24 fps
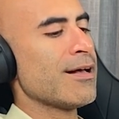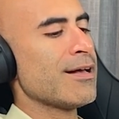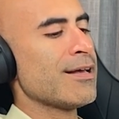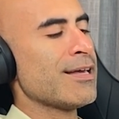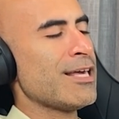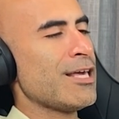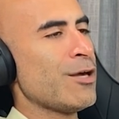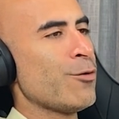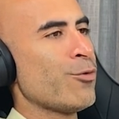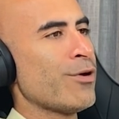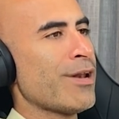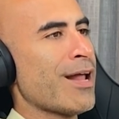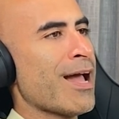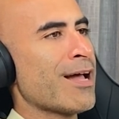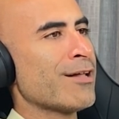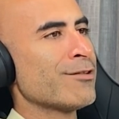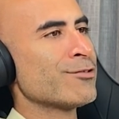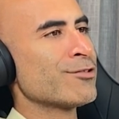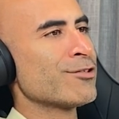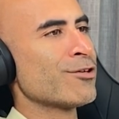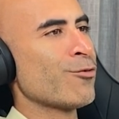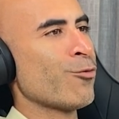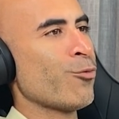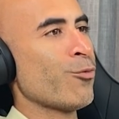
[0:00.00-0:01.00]
He would
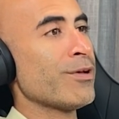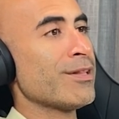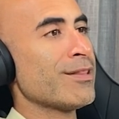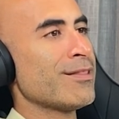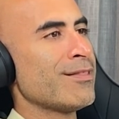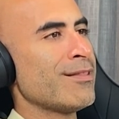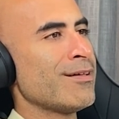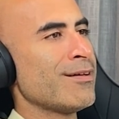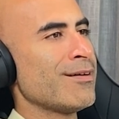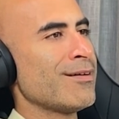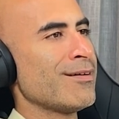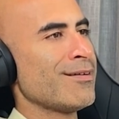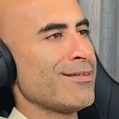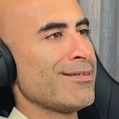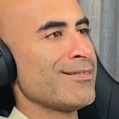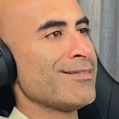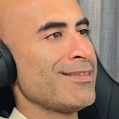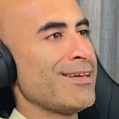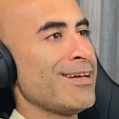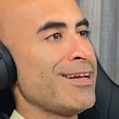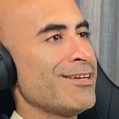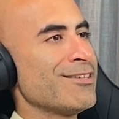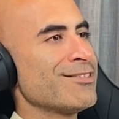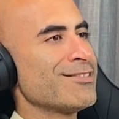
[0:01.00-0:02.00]
answer with the
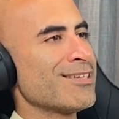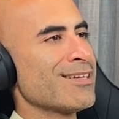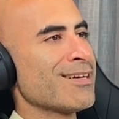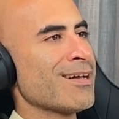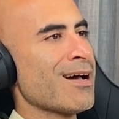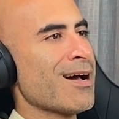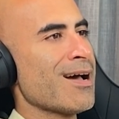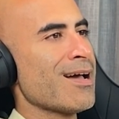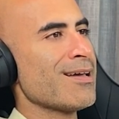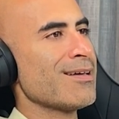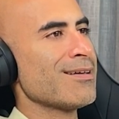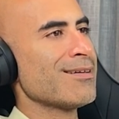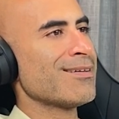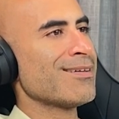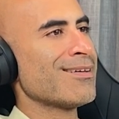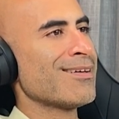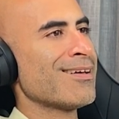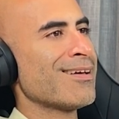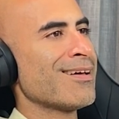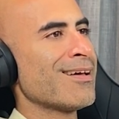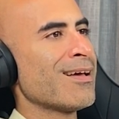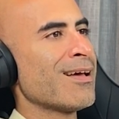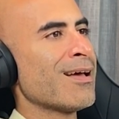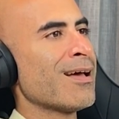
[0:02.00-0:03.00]
the innocent guy,
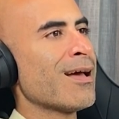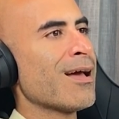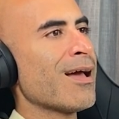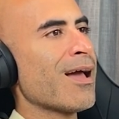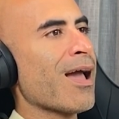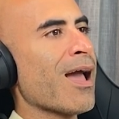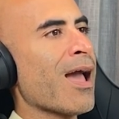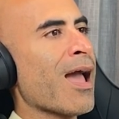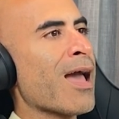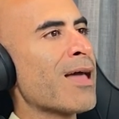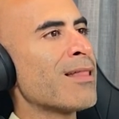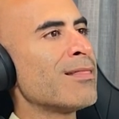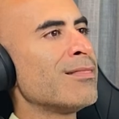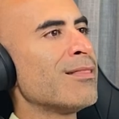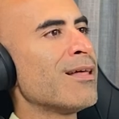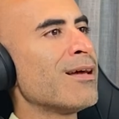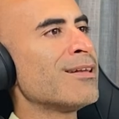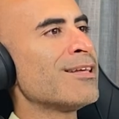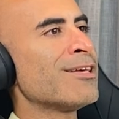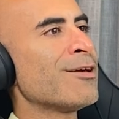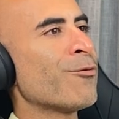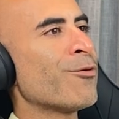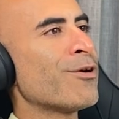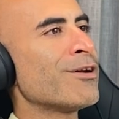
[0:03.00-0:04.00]
and
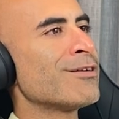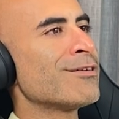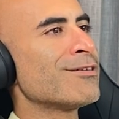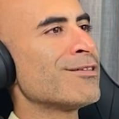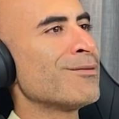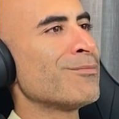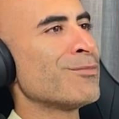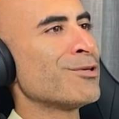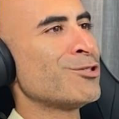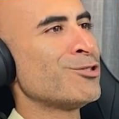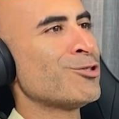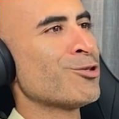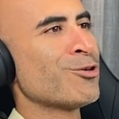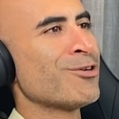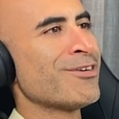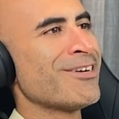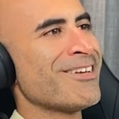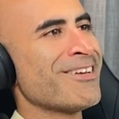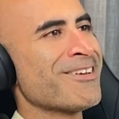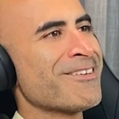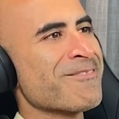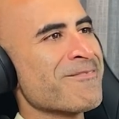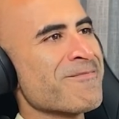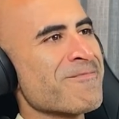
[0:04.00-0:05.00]
then he went to the majority